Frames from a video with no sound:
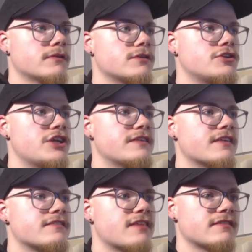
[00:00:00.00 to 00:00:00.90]
Geez,
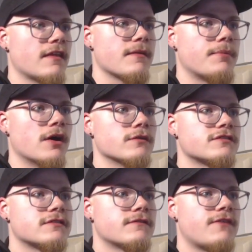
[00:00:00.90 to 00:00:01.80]
it says on the
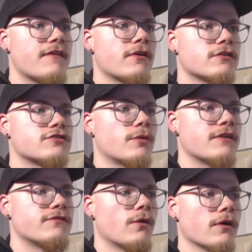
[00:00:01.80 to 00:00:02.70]
post
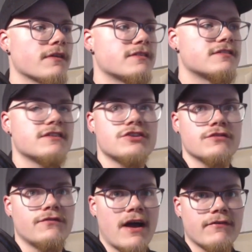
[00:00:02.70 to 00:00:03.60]
524. This is
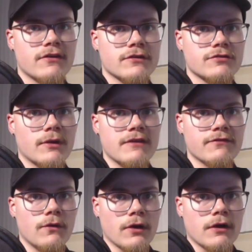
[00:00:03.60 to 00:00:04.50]
issue
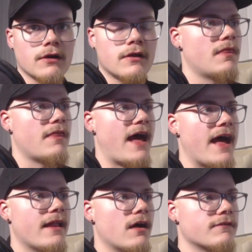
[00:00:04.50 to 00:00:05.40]
524.
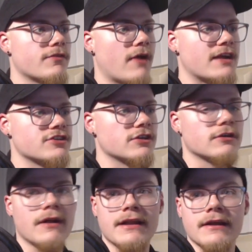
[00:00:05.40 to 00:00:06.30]
That of Thrasher
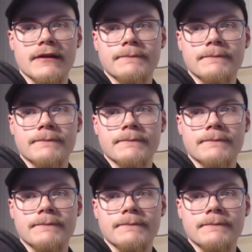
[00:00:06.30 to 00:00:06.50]
right here.